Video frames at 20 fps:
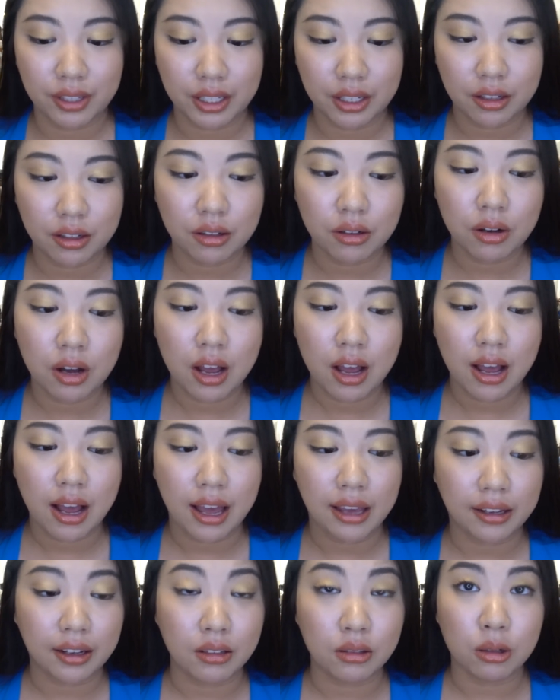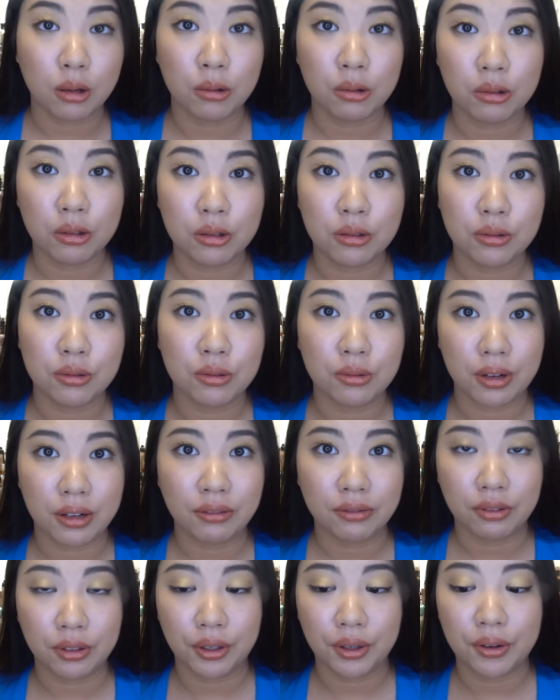video I can totally do
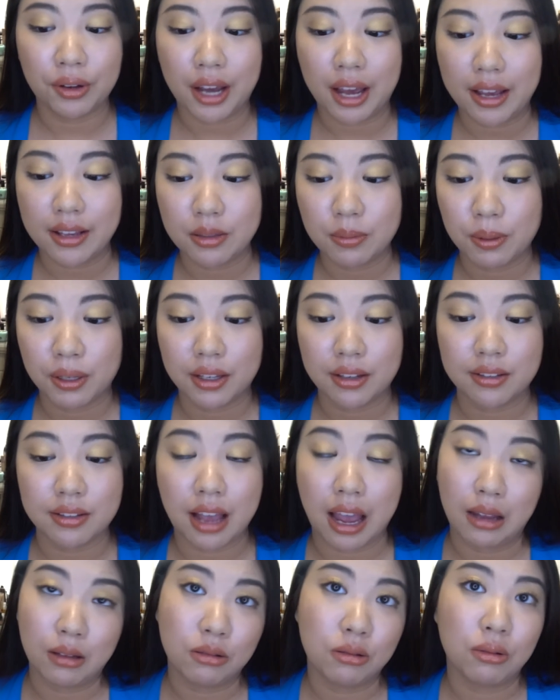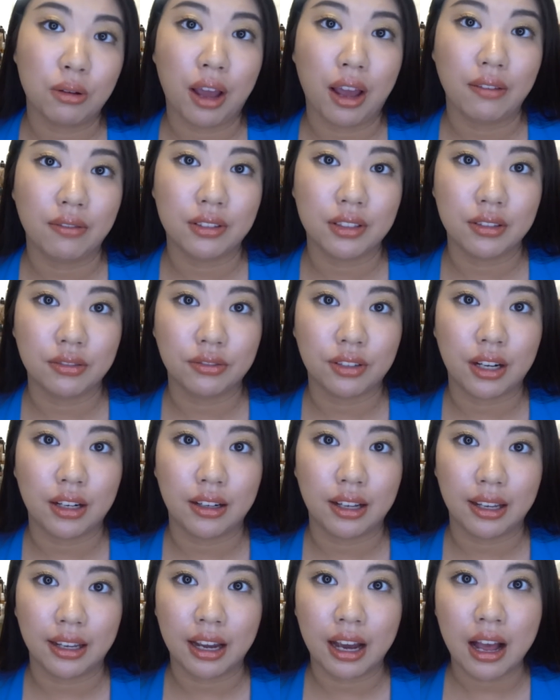one for you guys because I do have
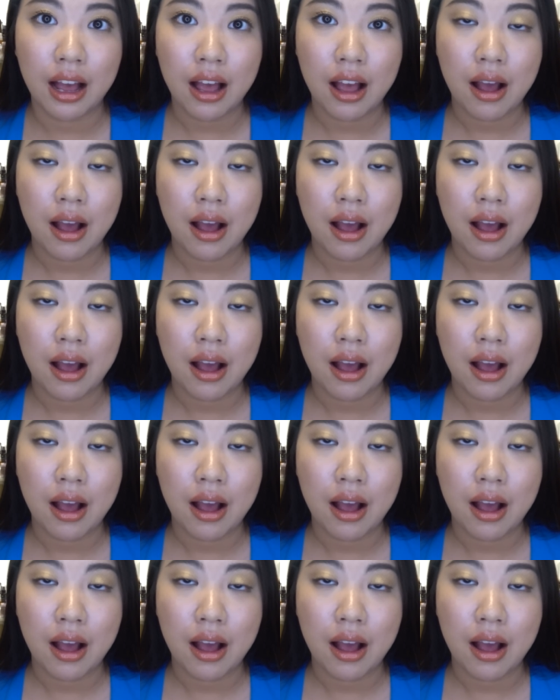different like